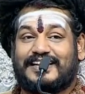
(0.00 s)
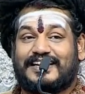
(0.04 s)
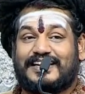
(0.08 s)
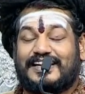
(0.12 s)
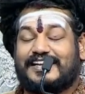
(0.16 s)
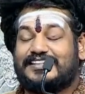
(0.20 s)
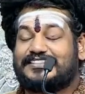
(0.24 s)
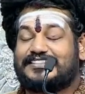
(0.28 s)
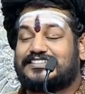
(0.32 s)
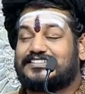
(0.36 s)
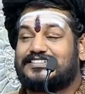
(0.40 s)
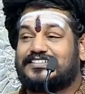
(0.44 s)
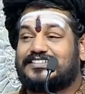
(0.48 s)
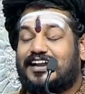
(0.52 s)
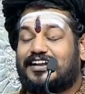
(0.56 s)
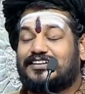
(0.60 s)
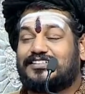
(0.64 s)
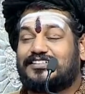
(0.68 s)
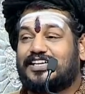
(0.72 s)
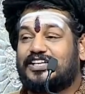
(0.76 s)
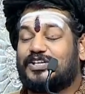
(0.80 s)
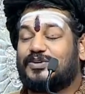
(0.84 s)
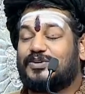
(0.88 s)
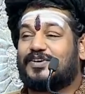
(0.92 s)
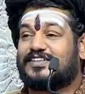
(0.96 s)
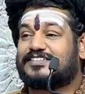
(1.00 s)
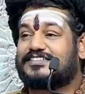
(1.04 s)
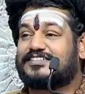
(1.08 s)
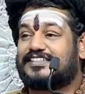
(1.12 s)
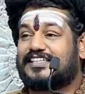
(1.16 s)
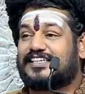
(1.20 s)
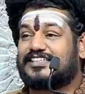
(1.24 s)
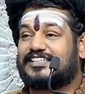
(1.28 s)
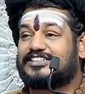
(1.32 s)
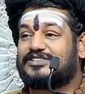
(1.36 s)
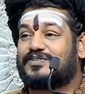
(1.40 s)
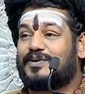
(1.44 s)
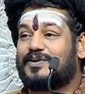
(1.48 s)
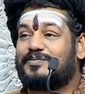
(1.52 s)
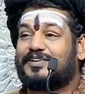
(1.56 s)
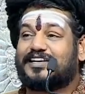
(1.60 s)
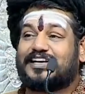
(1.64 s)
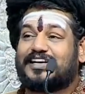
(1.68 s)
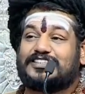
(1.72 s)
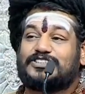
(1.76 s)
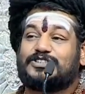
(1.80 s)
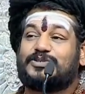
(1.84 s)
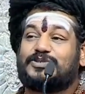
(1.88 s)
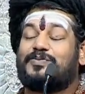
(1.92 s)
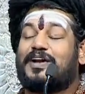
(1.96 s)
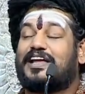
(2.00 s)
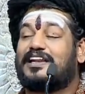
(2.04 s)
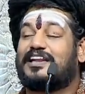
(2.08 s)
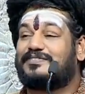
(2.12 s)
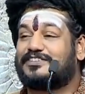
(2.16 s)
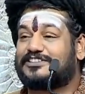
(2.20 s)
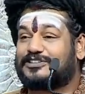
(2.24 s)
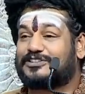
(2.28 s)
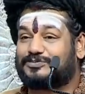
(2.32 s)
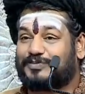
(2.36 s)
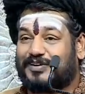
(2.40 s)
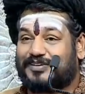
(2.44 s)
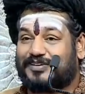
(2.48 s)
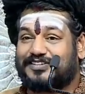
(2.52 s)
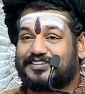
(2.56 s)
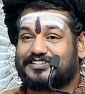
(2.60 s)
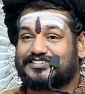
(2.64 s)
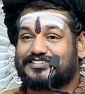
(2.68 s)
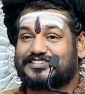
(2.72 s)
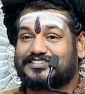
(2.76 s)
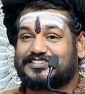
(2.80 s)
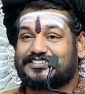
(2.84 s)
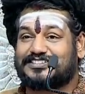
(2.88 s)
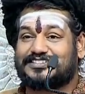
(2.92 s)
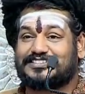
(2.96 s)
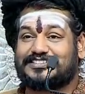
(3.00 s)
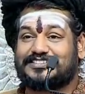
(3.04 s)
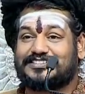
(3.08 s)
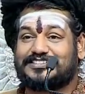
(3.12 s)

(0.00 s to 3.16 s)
It's not that you are Sadashiva because you manifest powers.